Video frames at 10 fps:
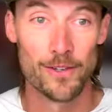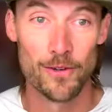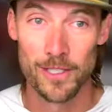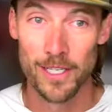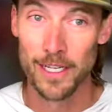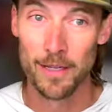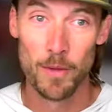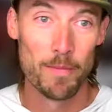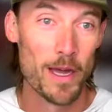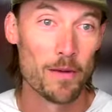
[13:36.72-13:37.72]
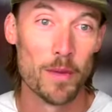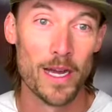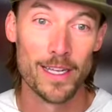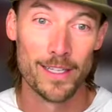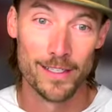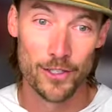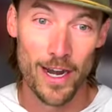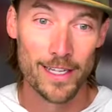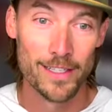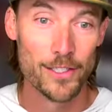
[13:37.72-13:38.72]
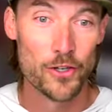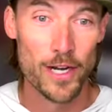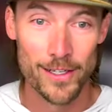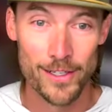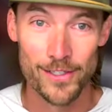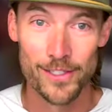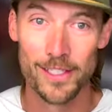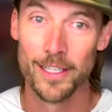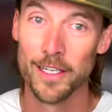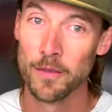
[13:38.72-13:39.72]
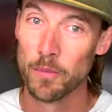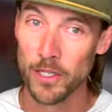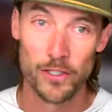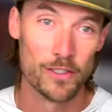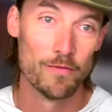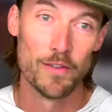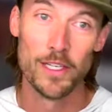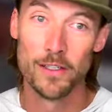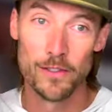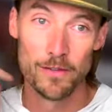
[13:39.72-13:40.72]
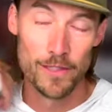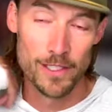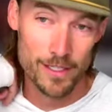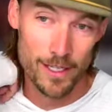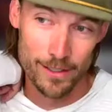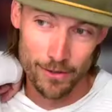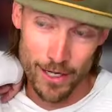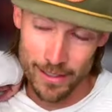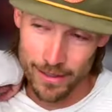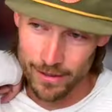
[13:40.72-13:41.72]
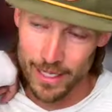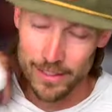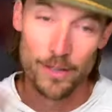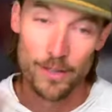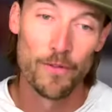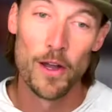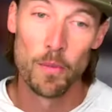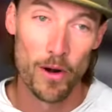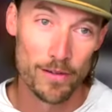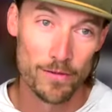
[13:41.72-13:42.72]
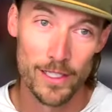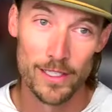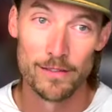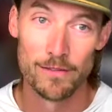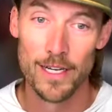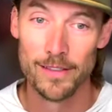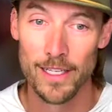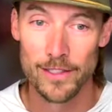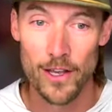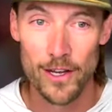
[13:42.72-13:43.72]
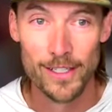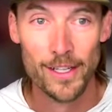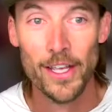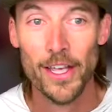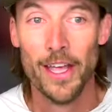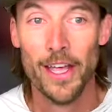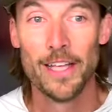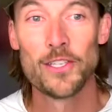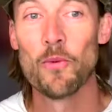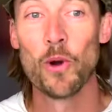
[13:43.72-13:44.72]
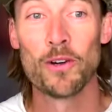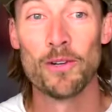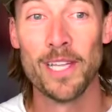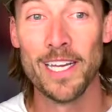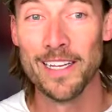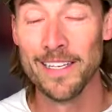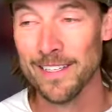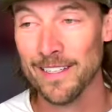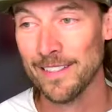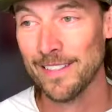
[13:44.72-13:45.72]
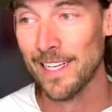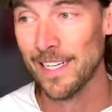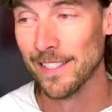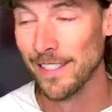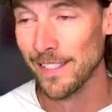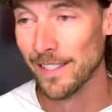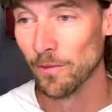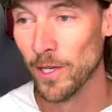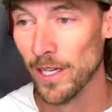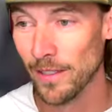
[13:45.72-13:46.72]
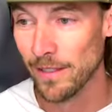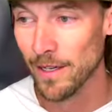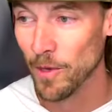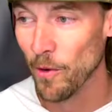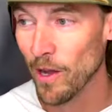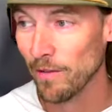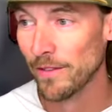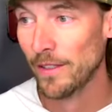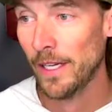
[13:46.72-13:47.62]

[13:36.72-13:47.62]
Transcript: or taking my mountain bike and trying the trails and getting pictures and videos of these things, right? That's the fun part of this, right? That's all work related, at least is what I tell my wife.